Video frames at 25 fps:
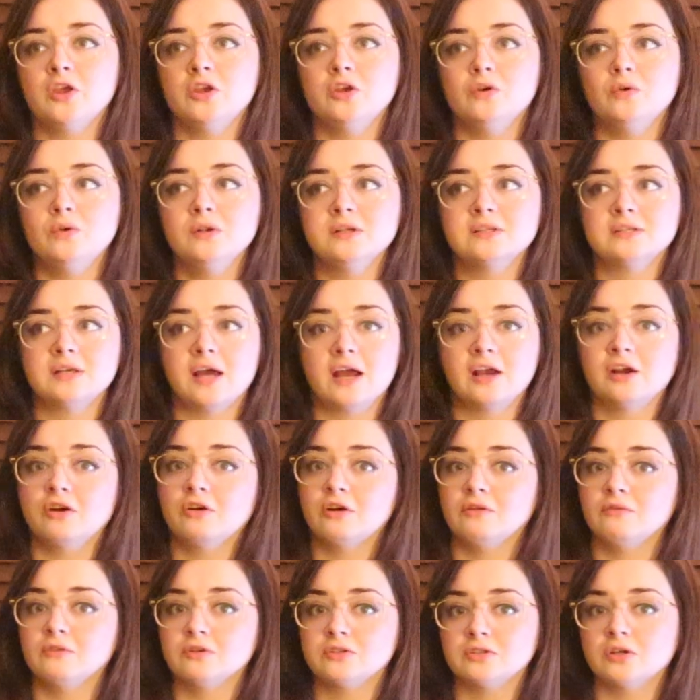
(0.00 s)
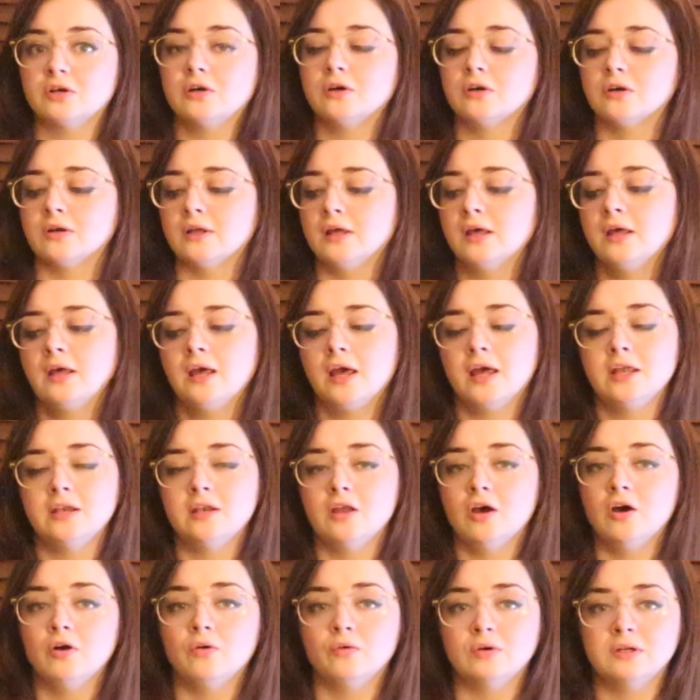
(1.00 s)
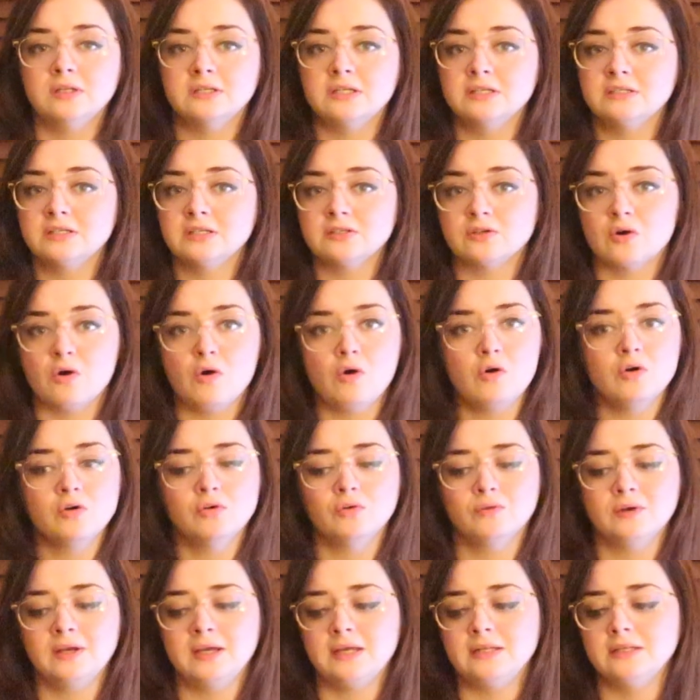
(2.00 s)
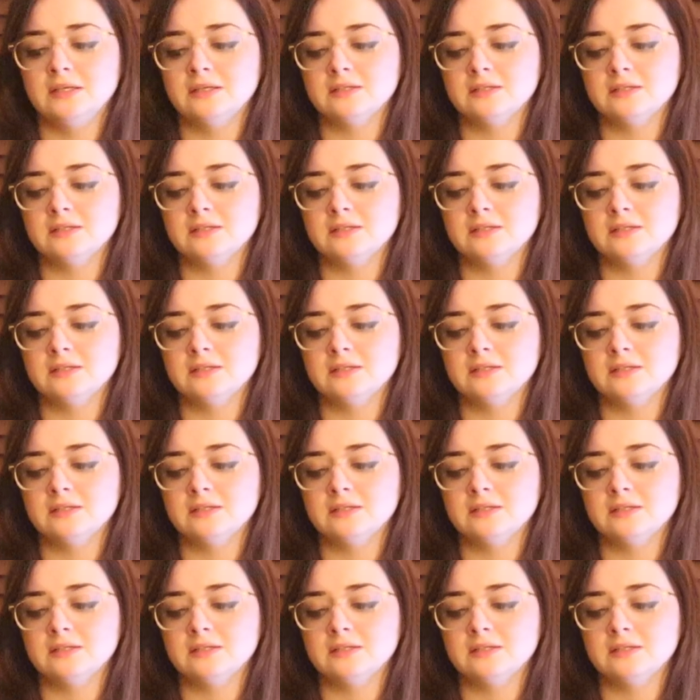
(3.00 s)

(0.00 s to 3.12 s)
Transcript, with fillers: that you desire in return. And no, this is all greed.